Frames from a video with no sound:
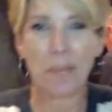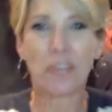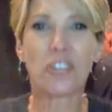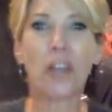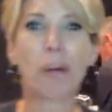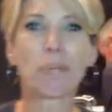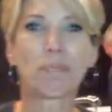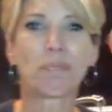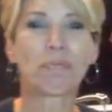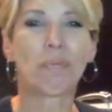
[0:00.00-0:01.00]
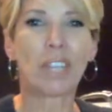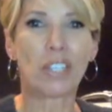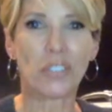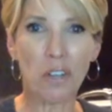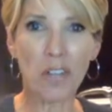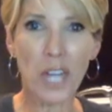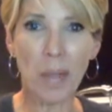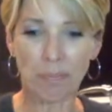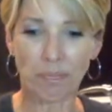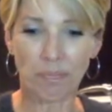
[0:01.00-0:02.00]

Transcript: So, serve it up.